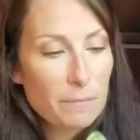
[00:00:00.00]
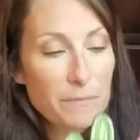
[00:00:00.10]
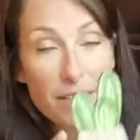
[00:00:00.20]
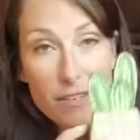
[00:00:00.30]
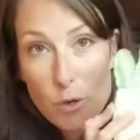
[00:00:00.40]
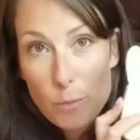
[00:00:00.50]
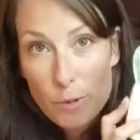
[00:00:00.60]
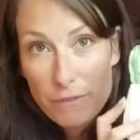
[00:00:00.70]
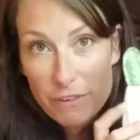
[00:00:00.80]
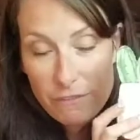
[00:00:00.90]
these go
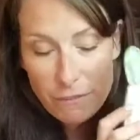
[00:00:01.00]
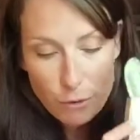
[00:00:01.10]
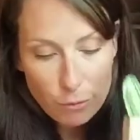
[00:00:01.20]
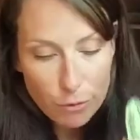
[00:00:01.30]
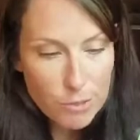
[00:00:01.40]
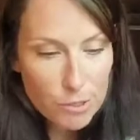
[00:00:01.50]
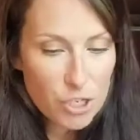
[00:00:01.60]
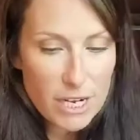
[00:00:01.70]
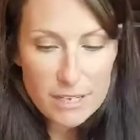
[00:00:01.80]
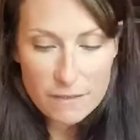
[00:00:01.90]
perfect for her room, so
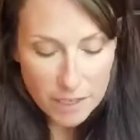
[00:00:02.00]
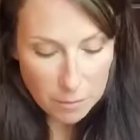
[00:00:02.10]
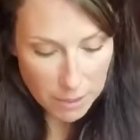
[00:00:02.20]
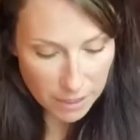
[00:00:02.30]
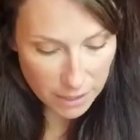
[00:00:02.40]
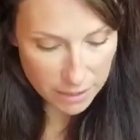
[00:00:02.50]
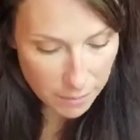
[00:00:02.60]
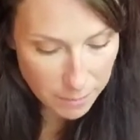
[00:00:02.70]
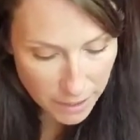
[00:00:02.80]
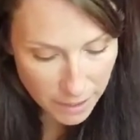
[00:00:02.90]
she asked if I could pick these
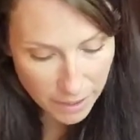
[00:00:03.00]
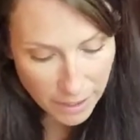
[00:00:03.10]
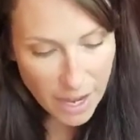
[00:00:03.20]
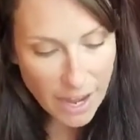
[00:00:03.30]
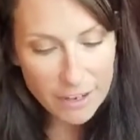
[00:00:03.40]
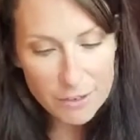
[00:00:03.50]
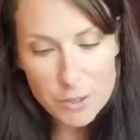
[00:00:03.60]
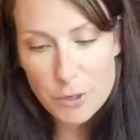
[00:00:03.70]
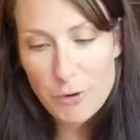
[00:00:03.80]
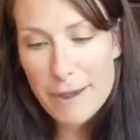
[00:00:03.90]
up. I also
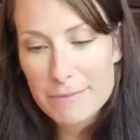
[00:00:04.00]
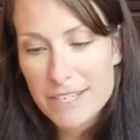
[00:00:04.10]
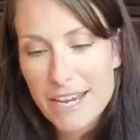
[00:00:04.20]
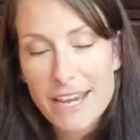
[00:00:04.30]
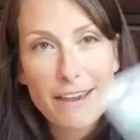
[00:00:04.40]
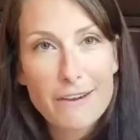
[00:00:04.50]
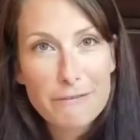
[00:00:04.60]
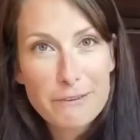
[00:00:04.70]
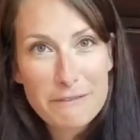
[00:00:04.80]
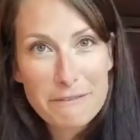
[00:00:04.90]
grabbed a
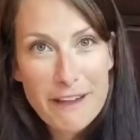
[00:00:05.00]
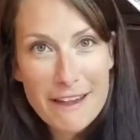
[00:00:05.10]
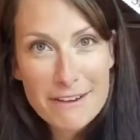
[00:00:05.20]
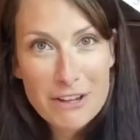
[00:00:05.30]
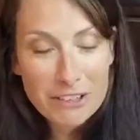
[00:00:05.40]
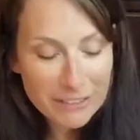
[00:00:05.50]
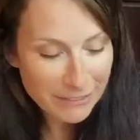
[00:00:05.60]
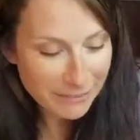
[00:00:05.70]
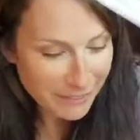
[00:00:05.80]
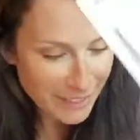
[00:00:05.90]
foot file.
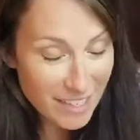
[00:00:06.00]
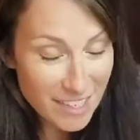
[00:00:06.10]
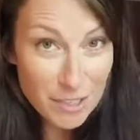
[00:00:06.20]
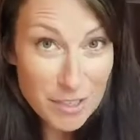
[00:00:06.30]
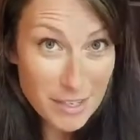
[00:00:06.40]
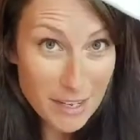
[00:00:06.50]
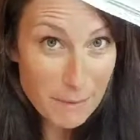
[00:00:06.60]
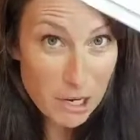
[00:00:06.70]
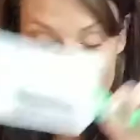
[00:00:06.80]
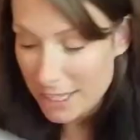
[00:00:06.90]
It's still
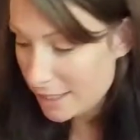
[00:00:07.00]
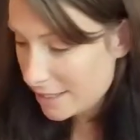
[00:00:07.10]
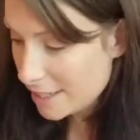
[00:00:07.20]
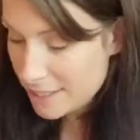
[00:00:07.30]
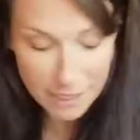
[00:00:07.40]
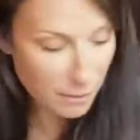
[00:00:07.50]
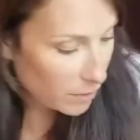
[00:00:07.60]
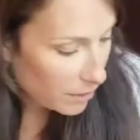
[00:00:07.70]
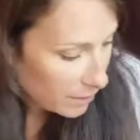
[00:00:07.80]
summer and I needed one.